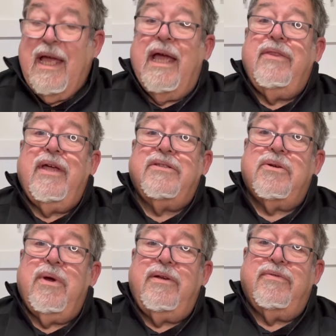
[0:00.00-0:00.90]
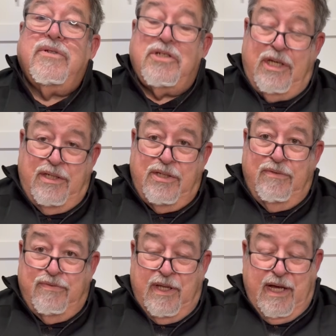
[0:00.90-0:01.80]
and that's great for changing
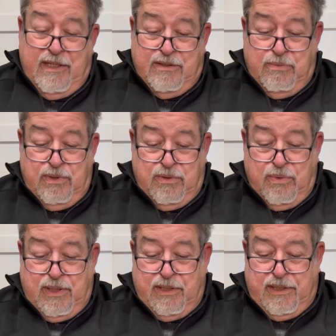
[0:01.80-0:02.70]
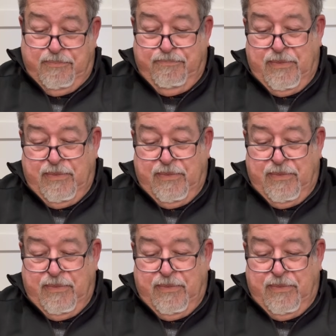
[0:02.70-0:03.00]
flies real quickly.